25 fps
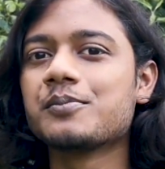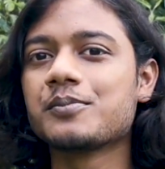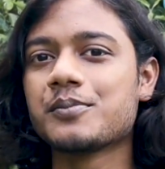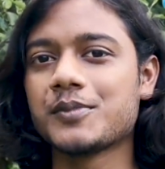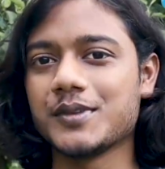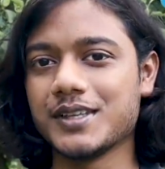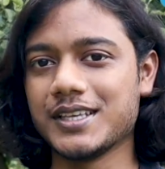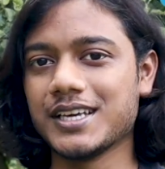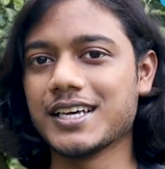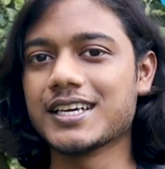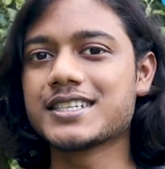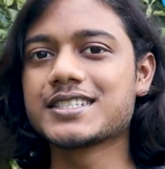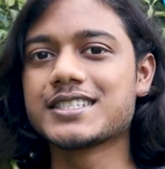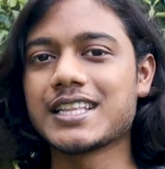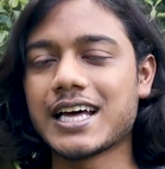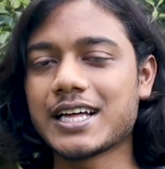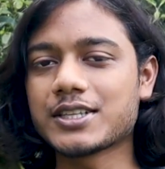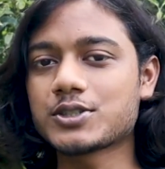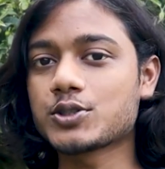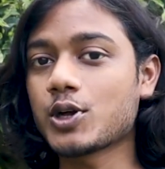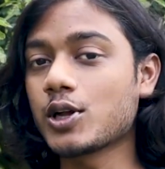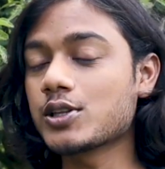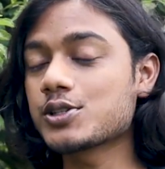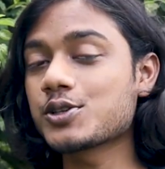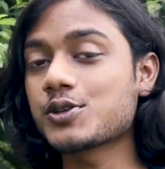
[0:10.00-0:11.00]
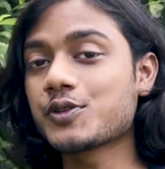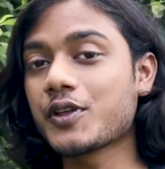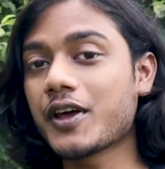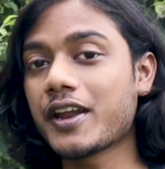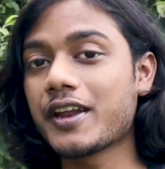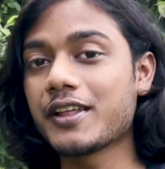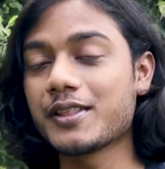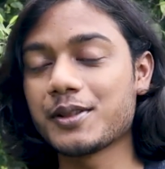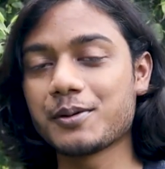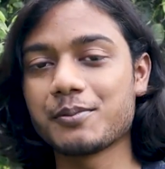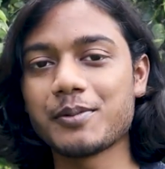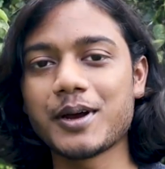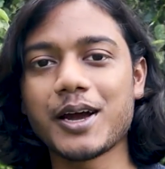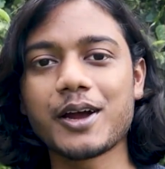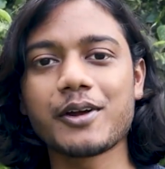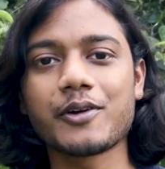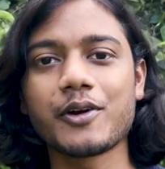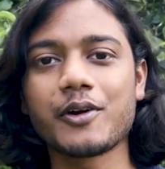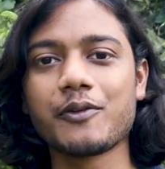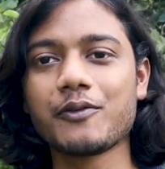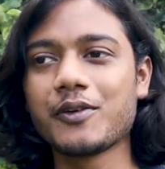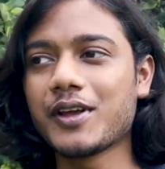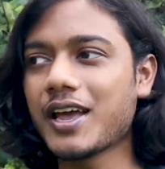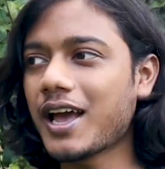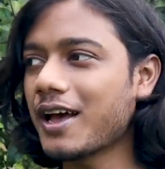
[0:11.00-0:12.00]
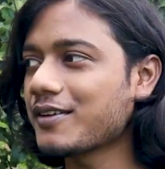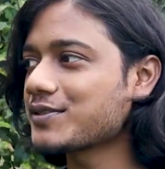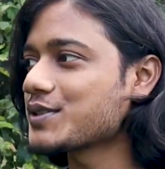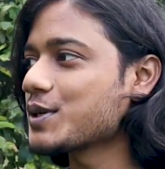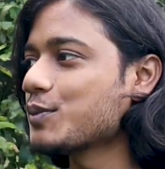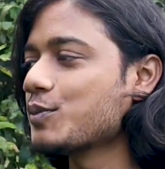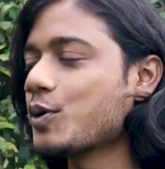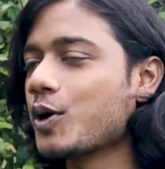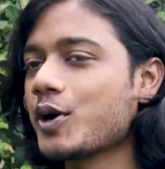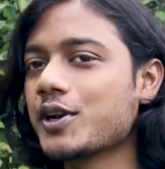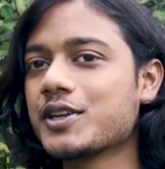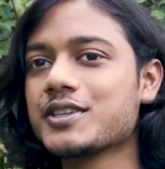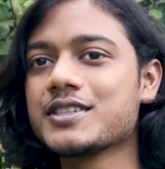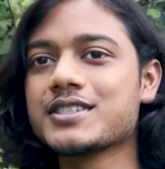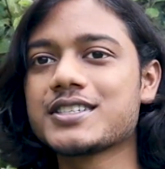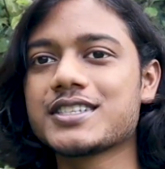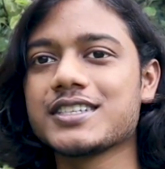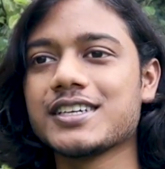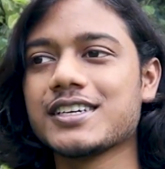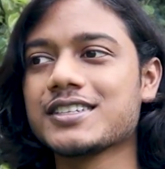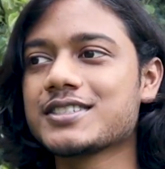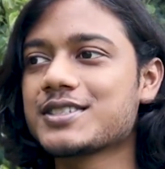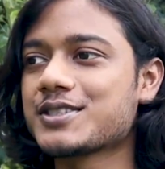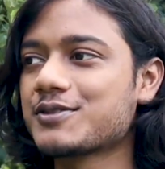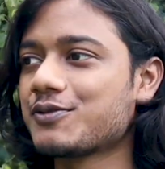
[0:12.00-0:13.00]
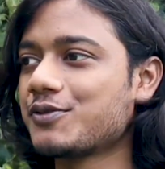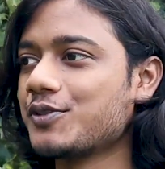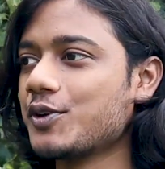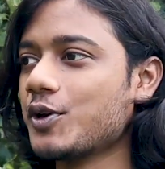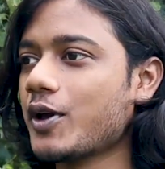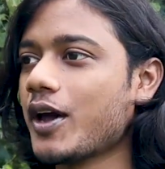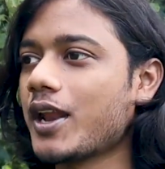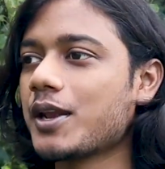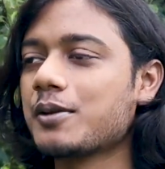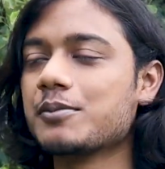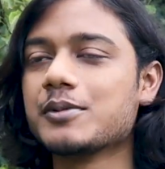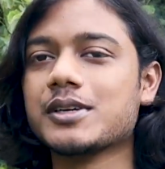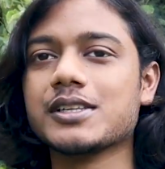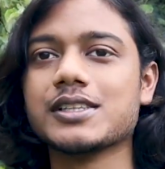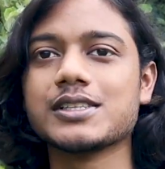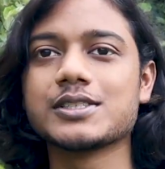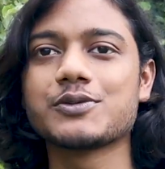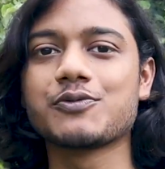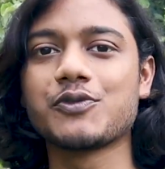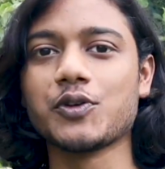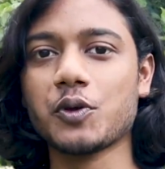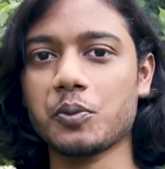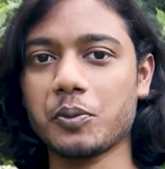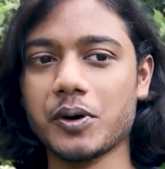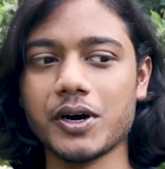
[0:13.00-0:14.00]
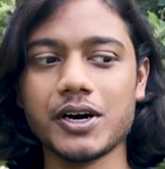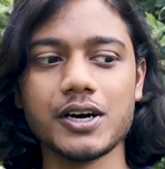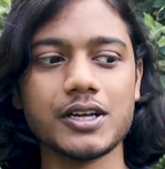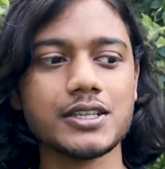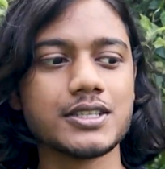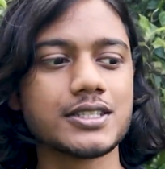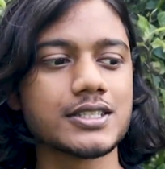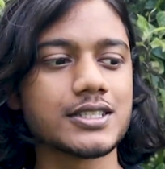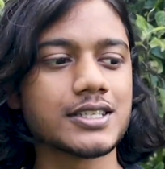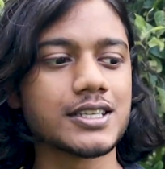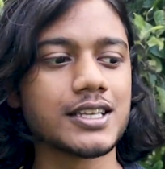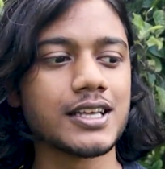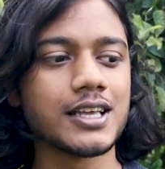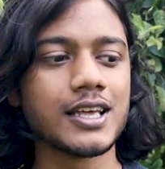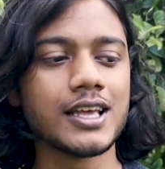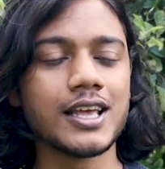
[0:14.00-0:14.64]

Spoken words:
Yes, that's also there in the background. We have some audience here, few animals, few birds.